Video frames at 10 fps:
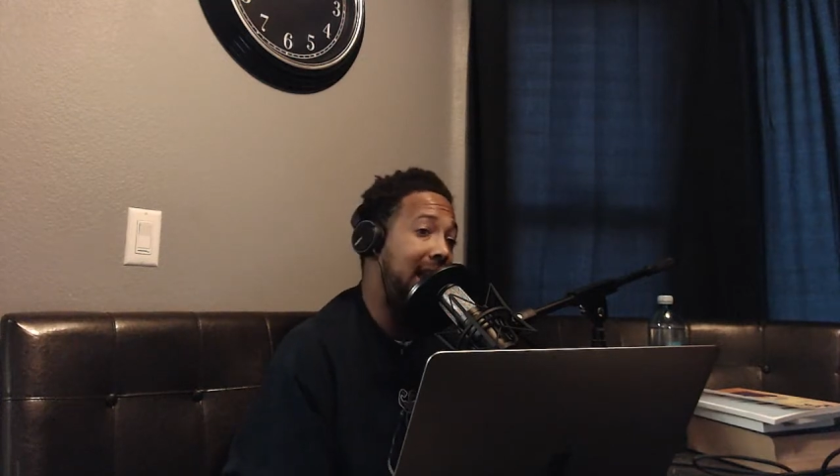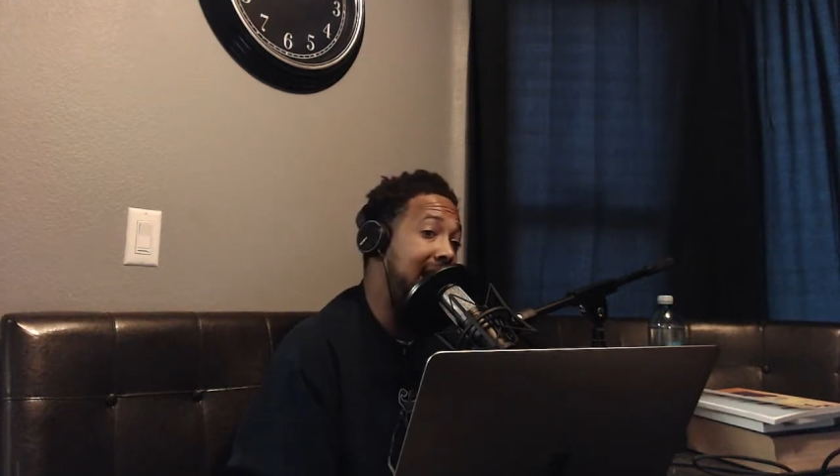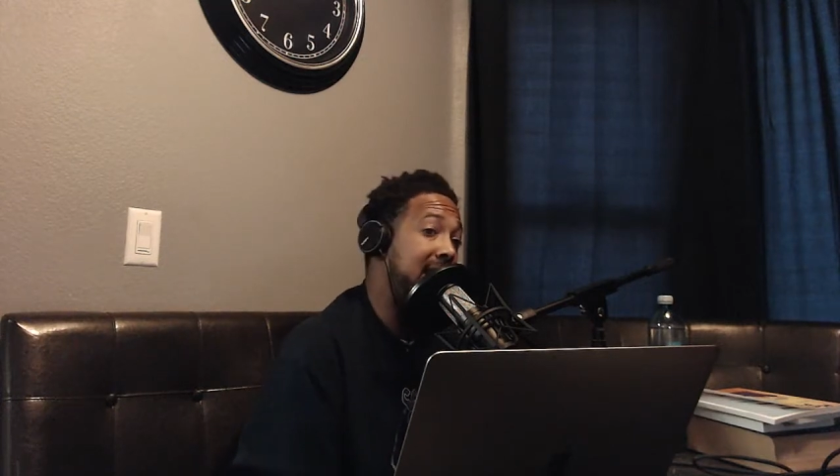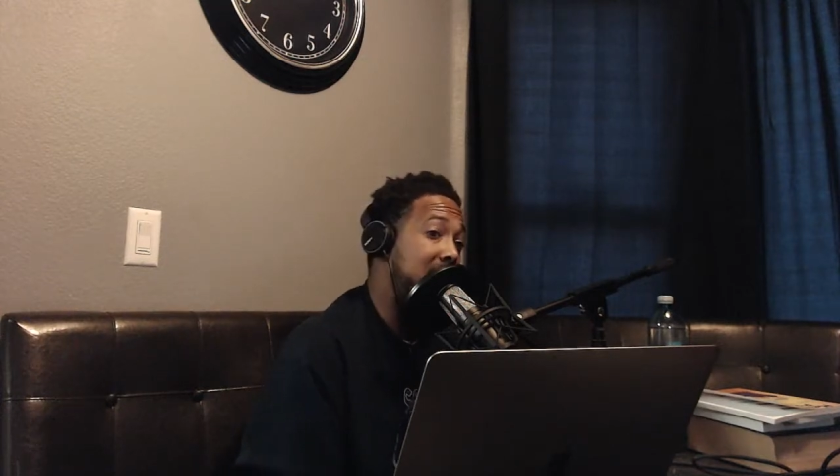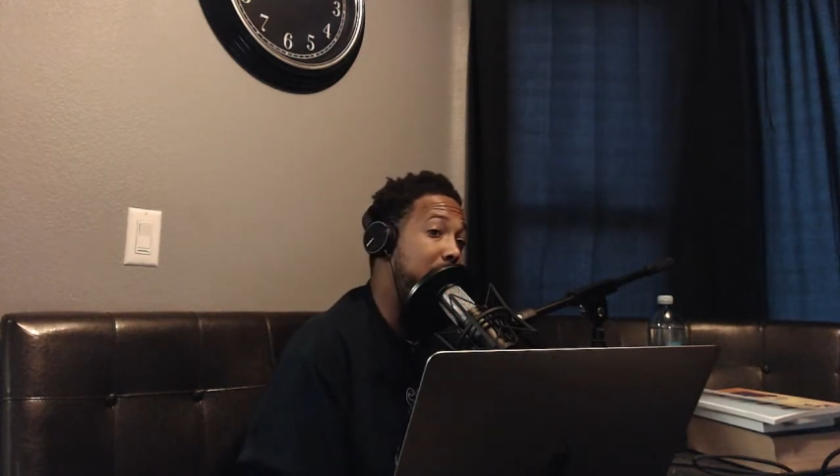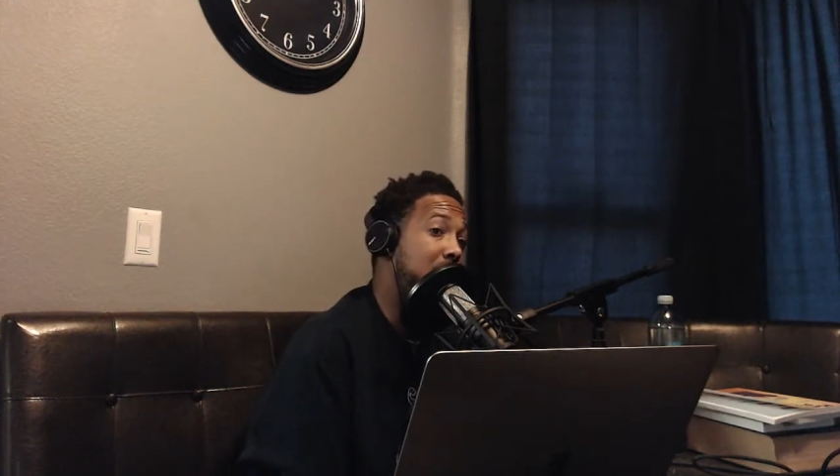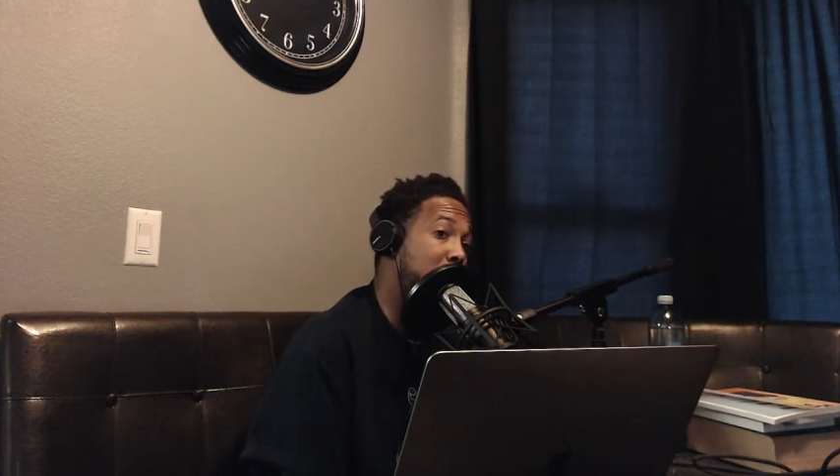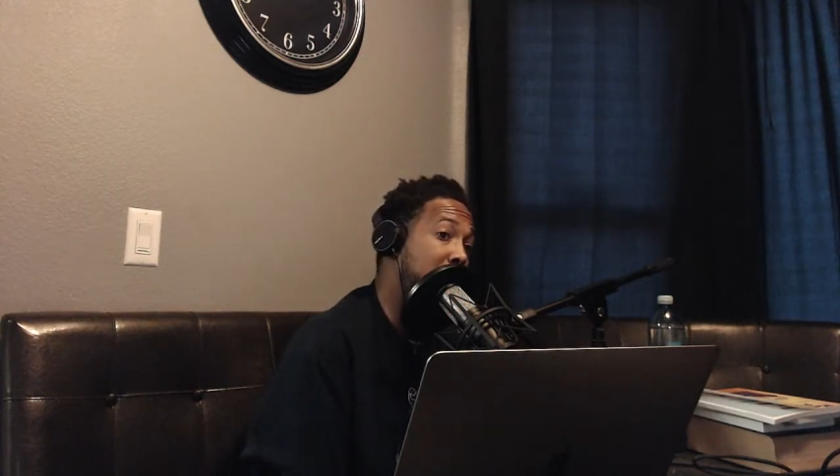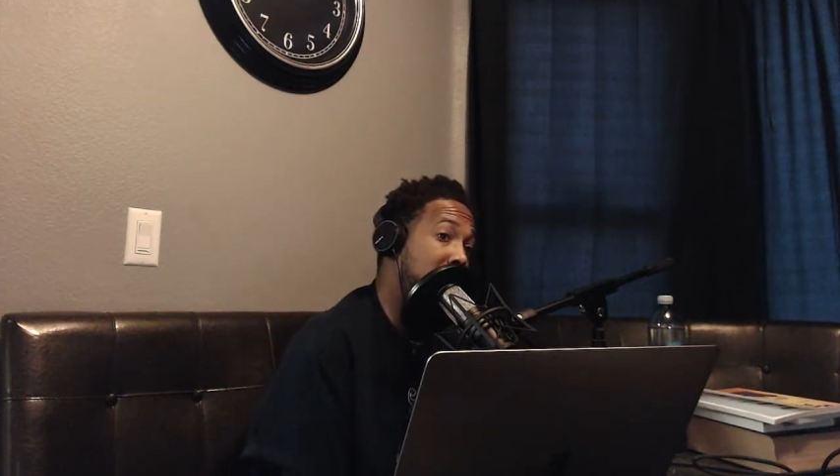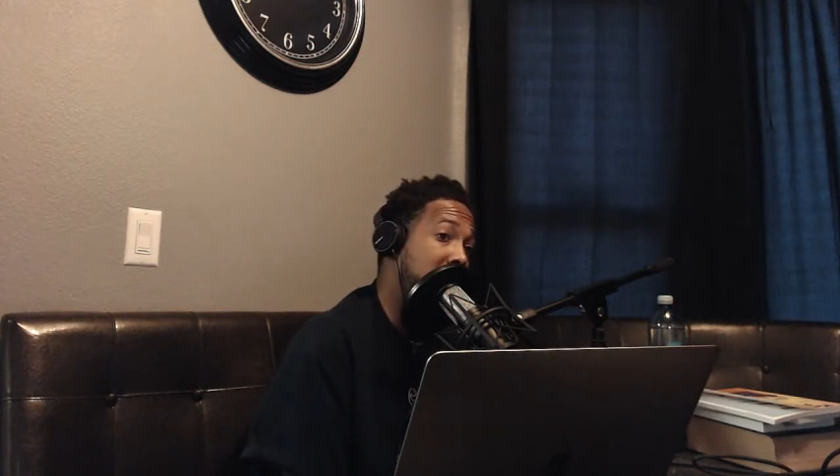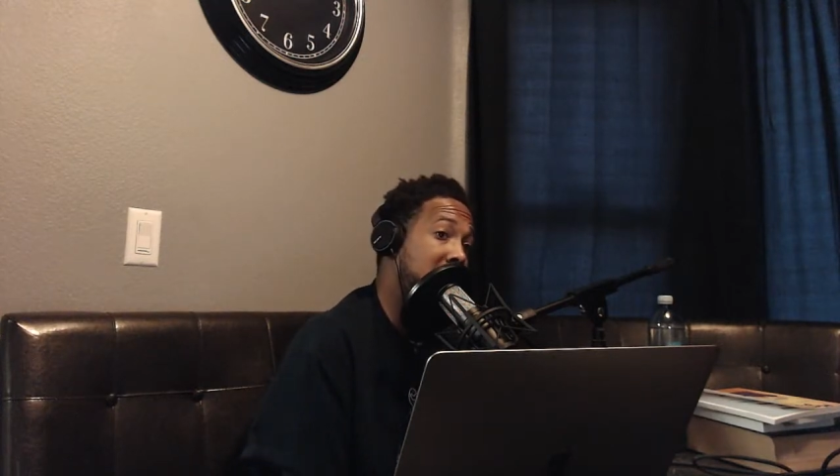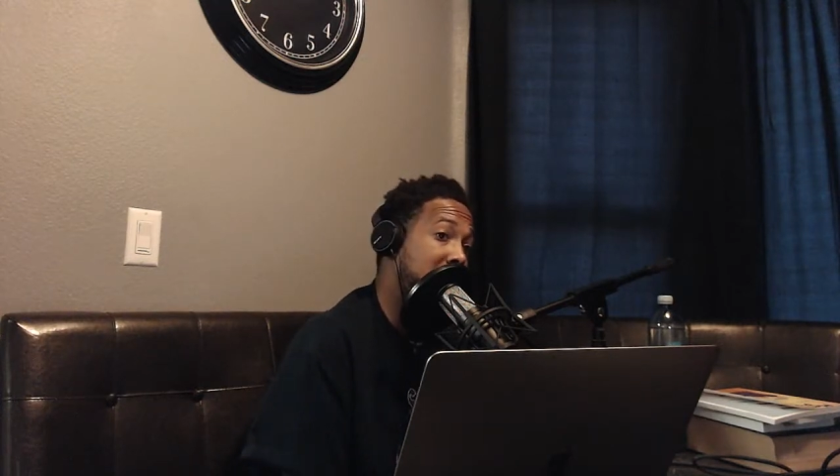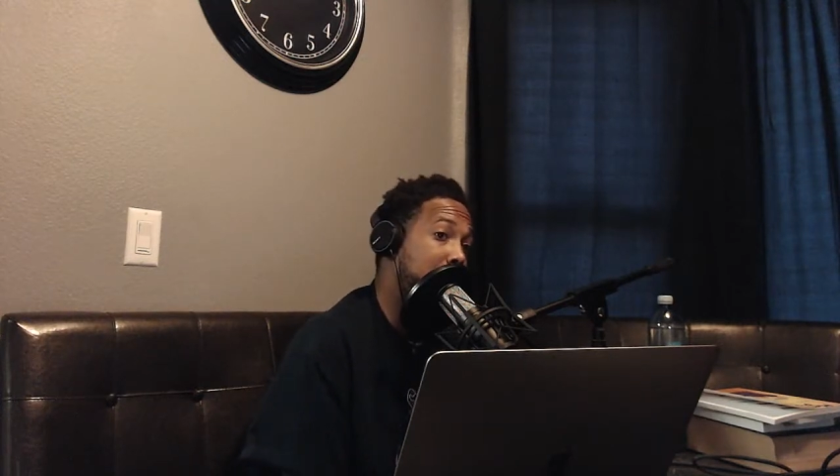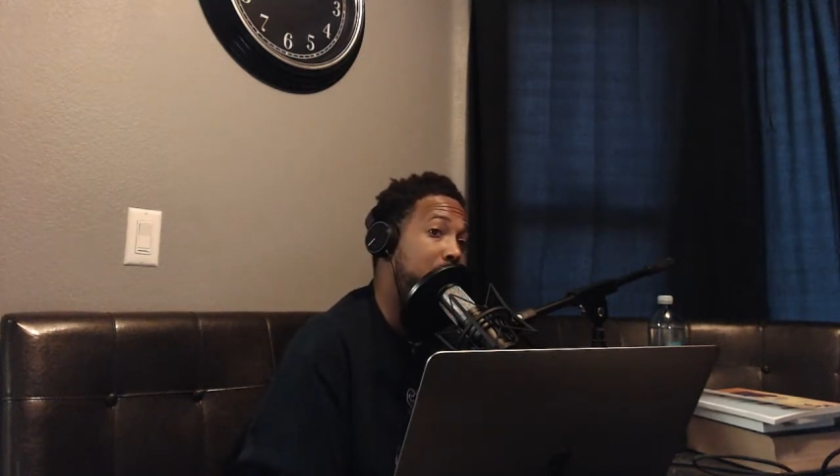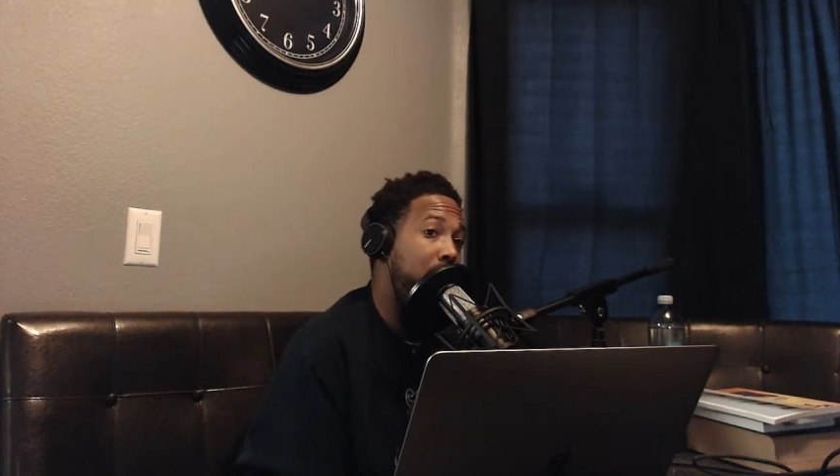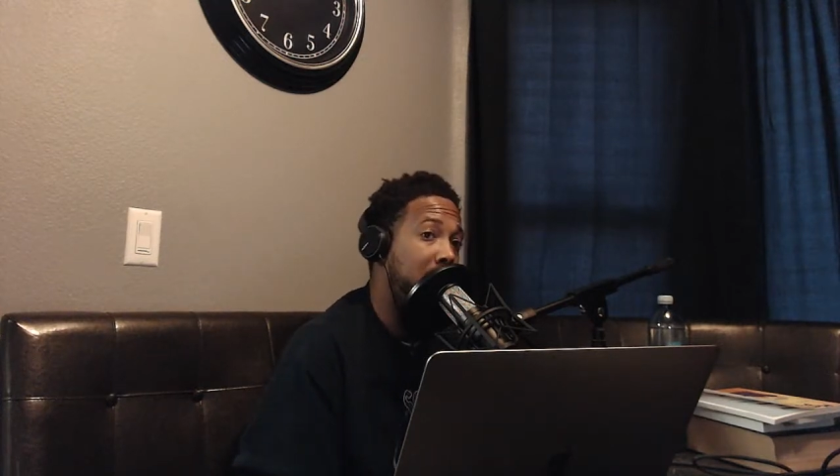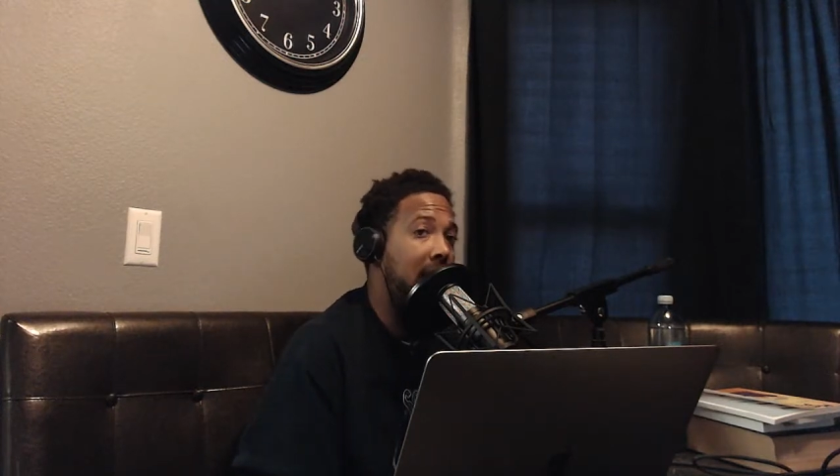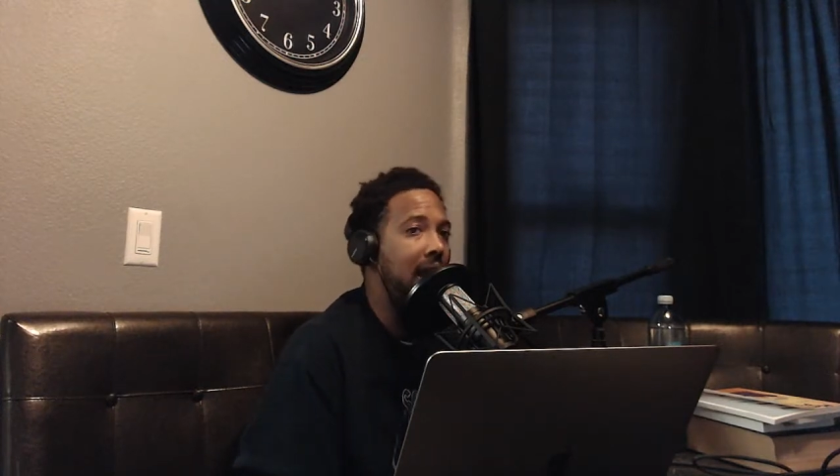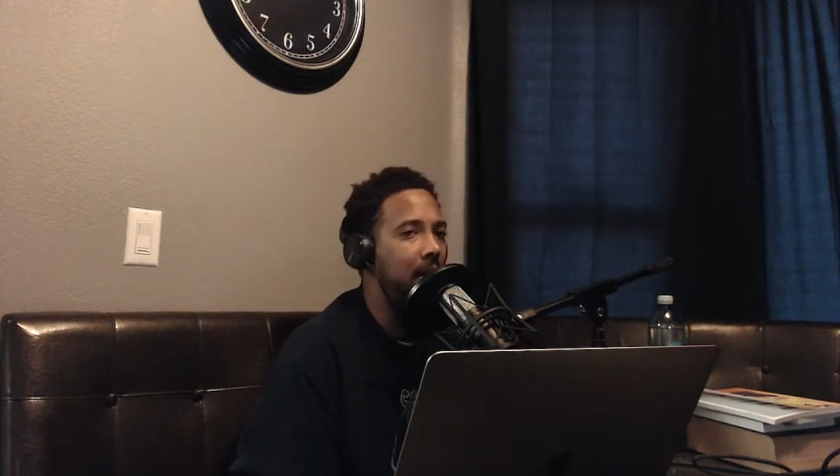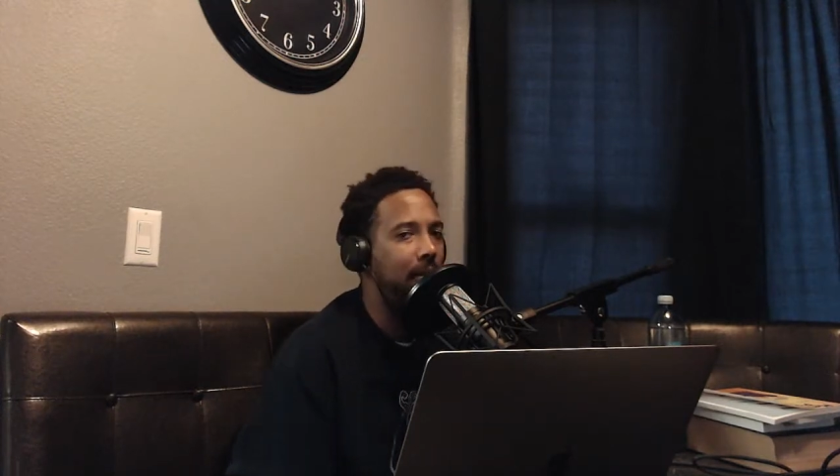they need to be doing this in the
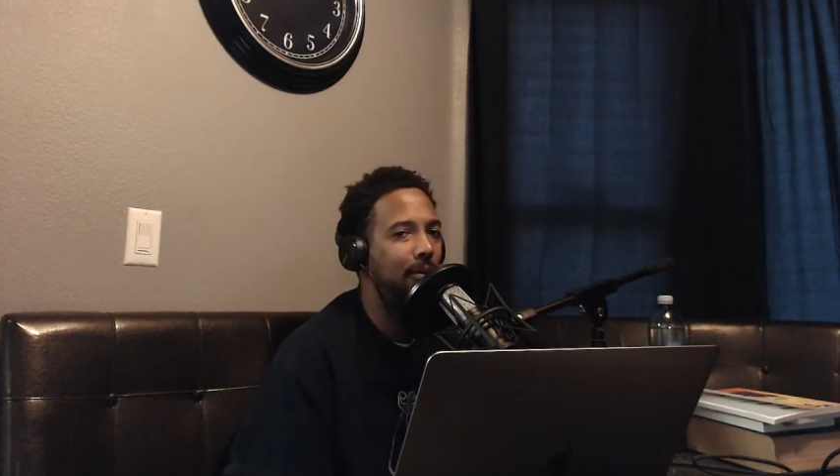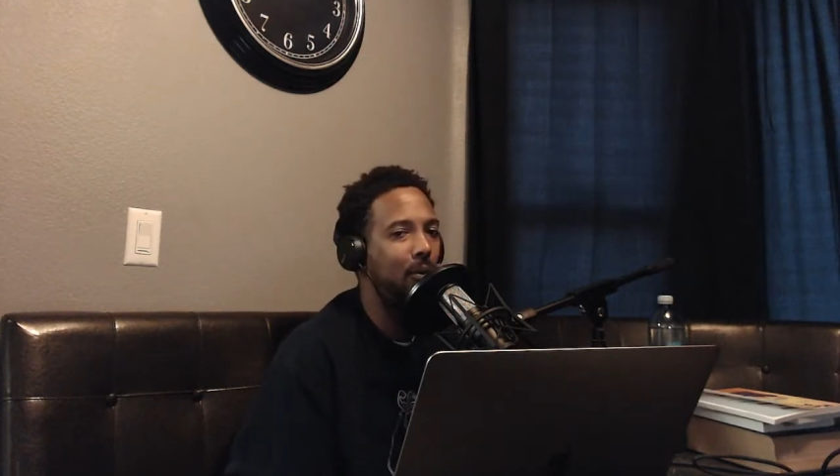community.